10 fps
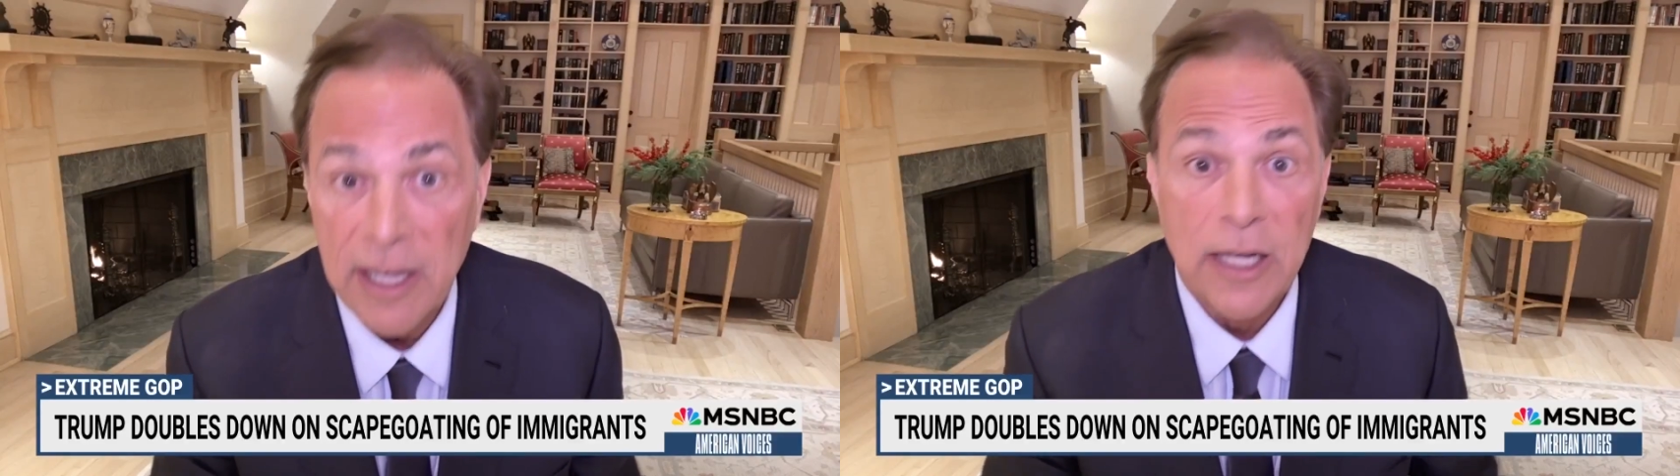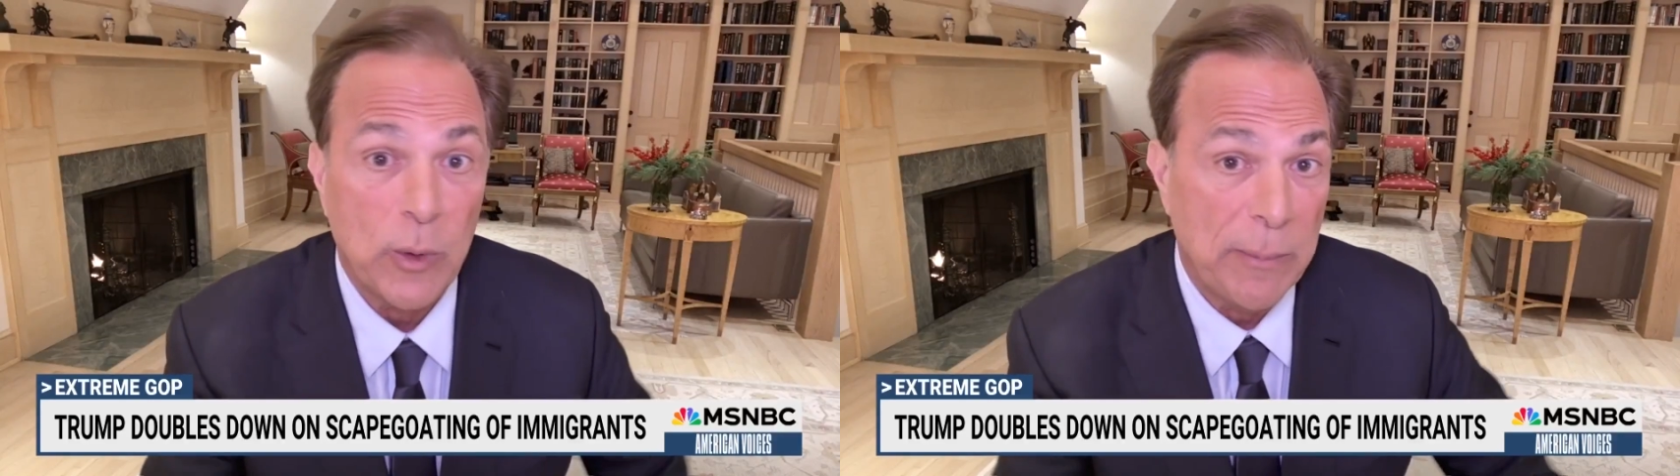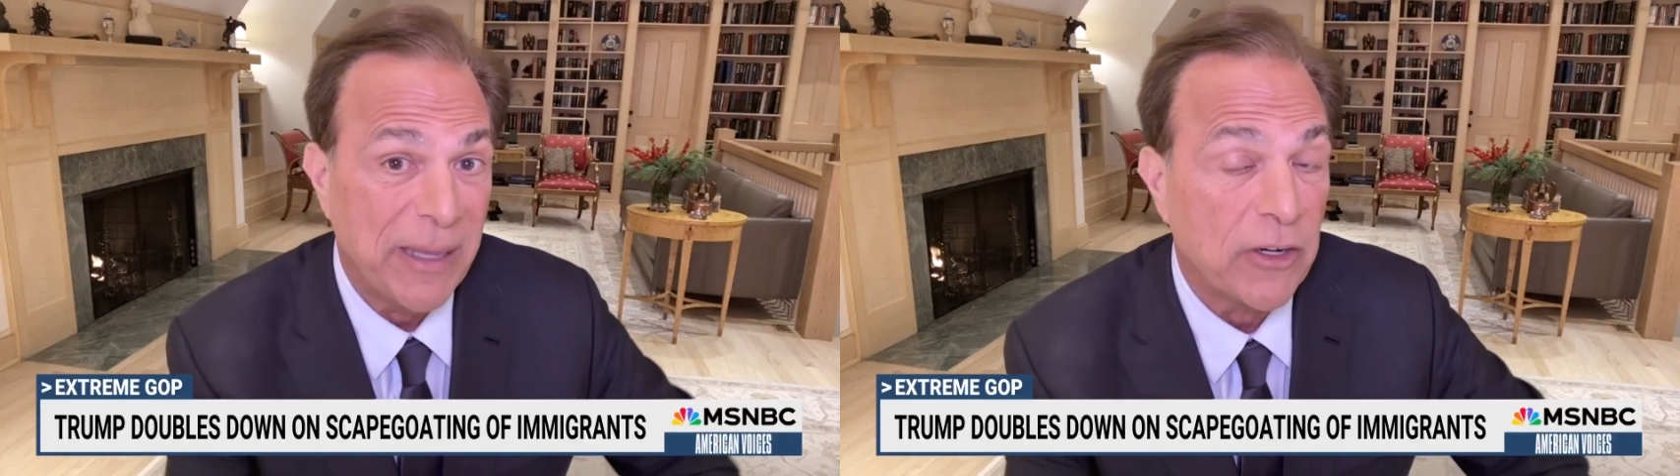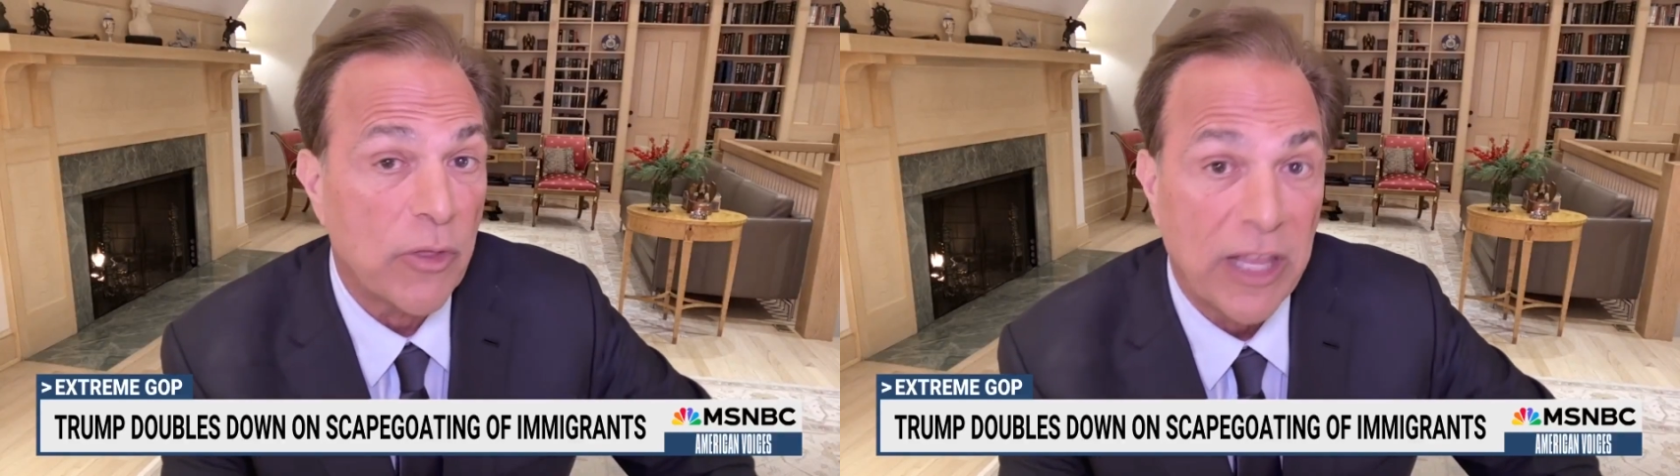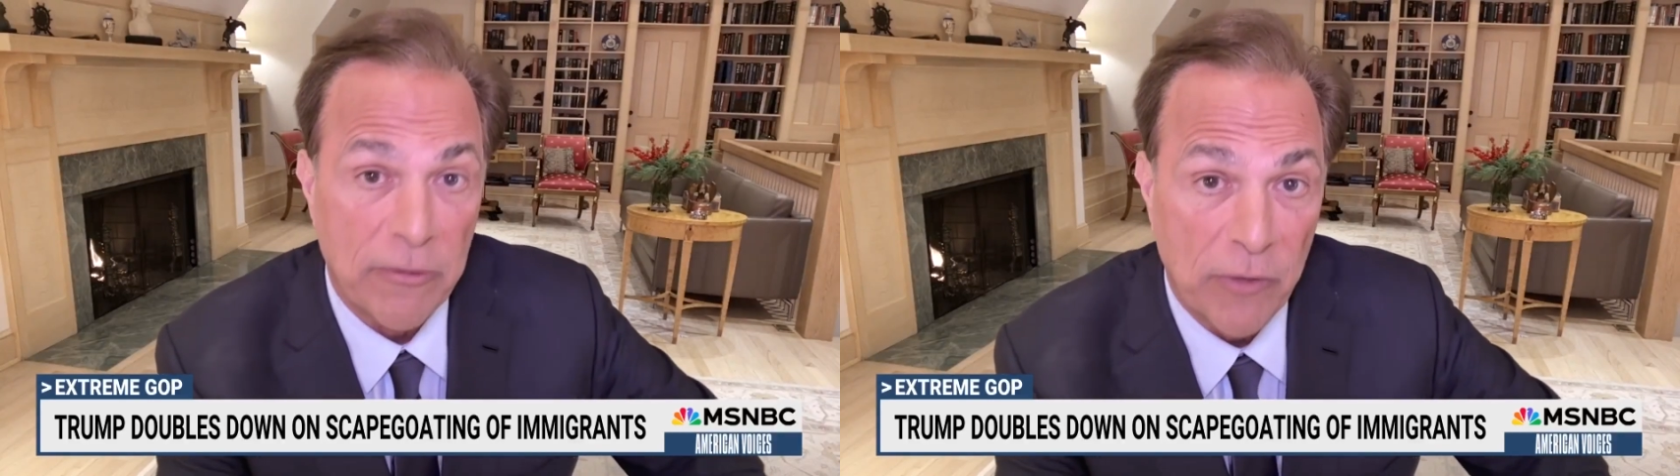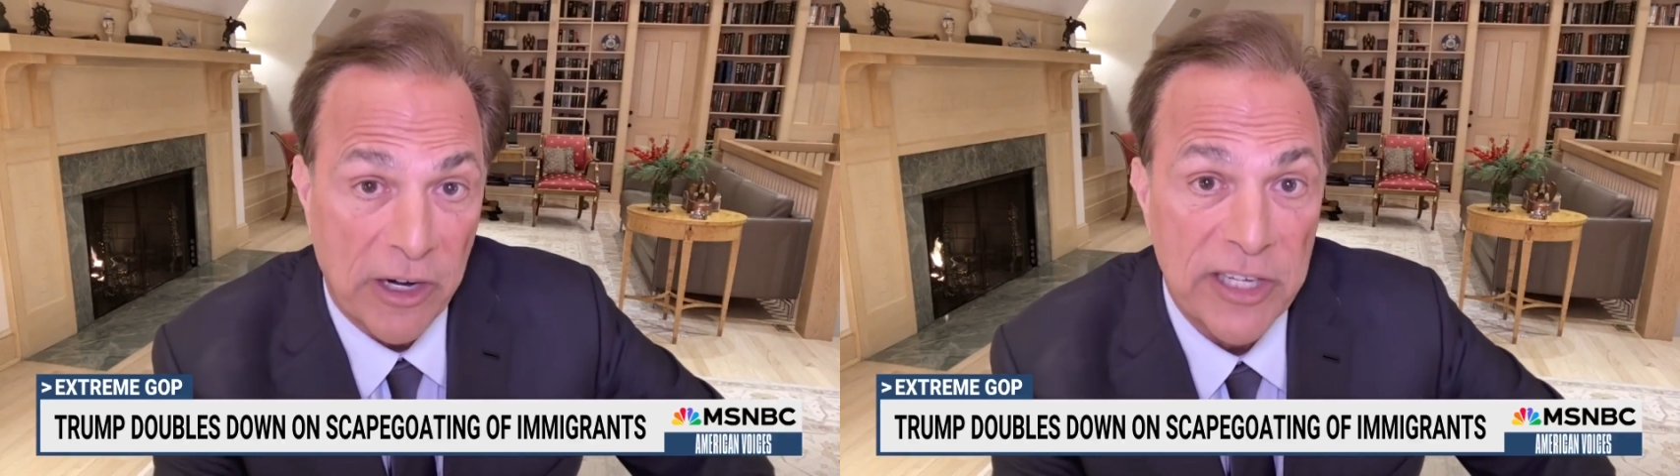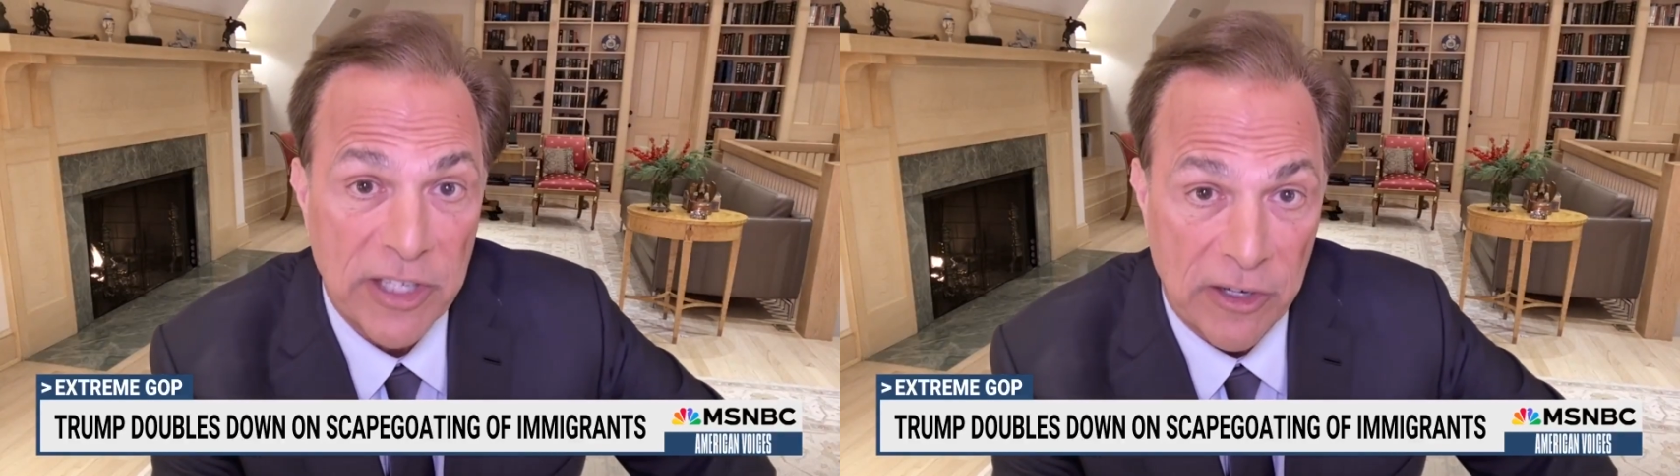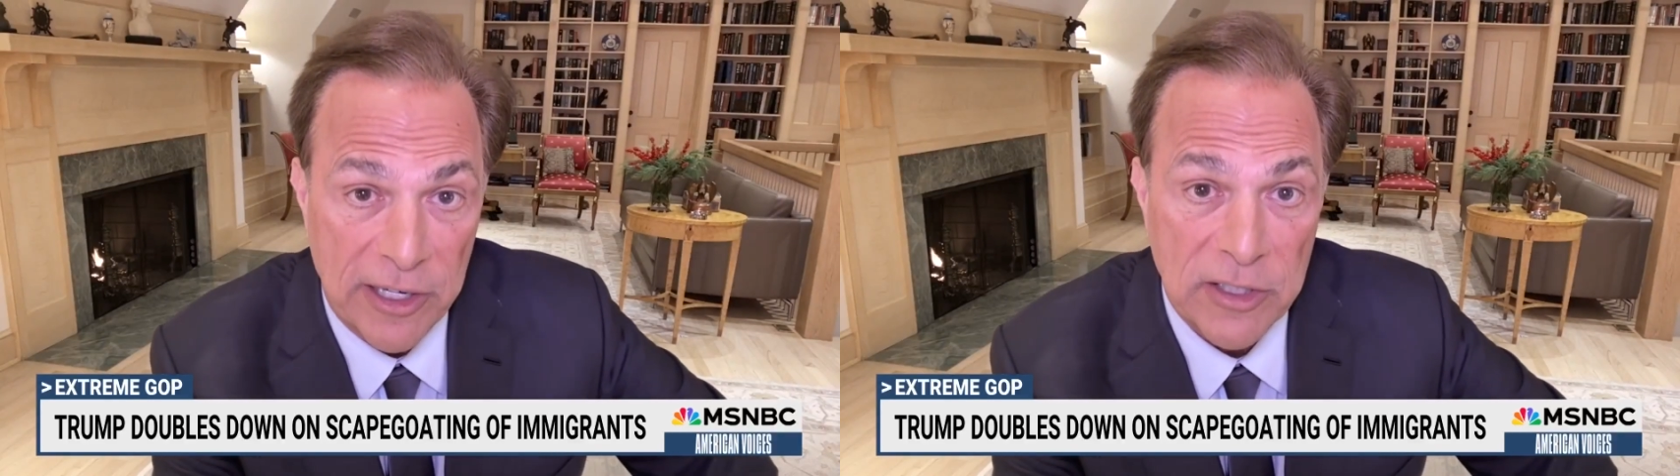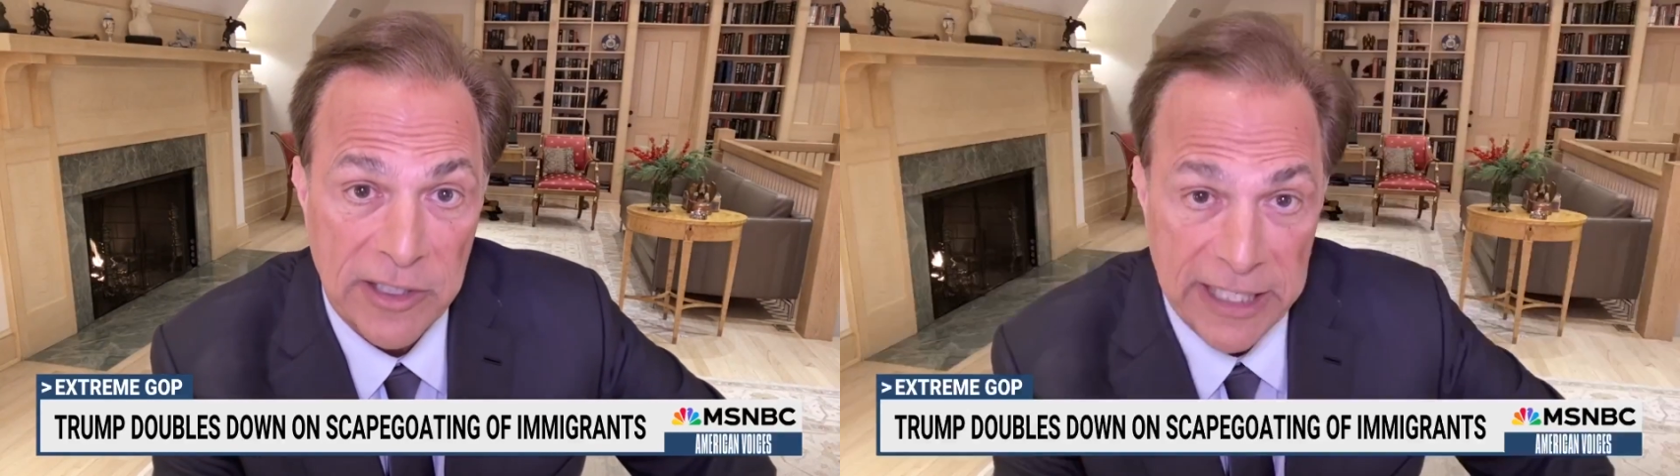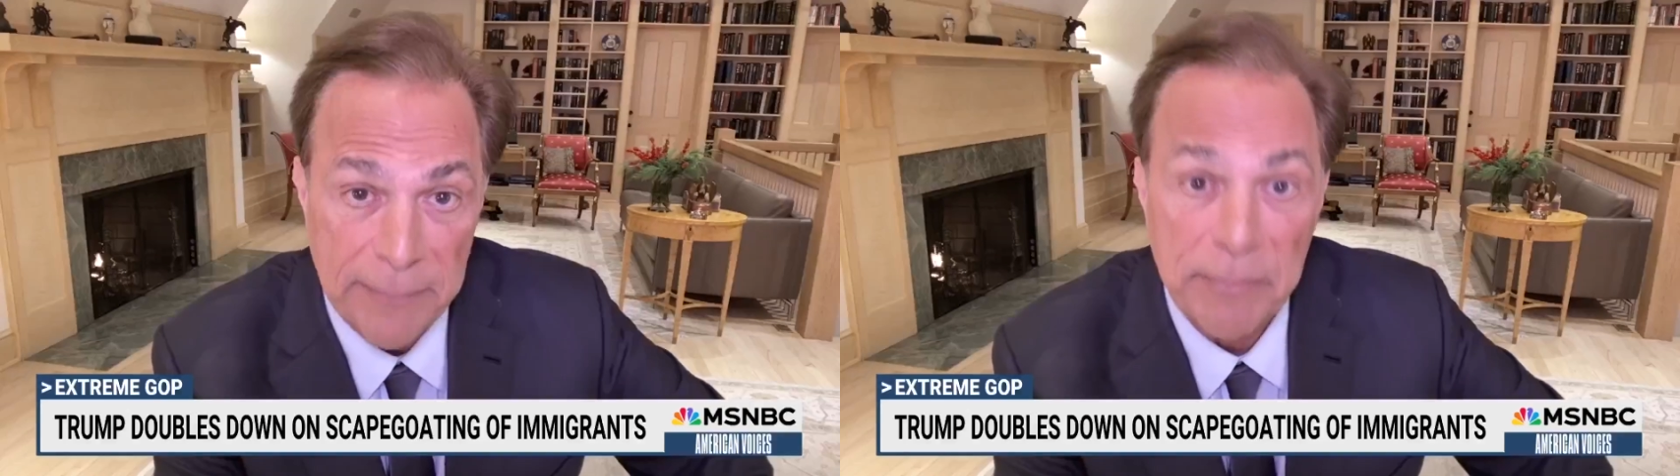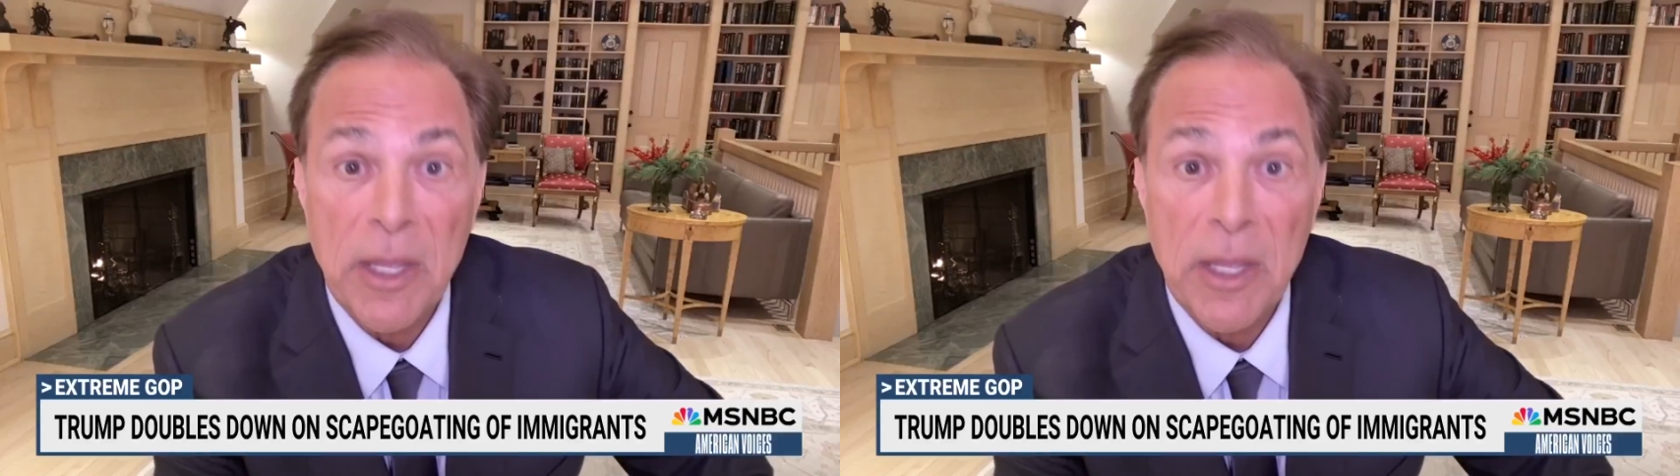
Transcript: and we better think very seriously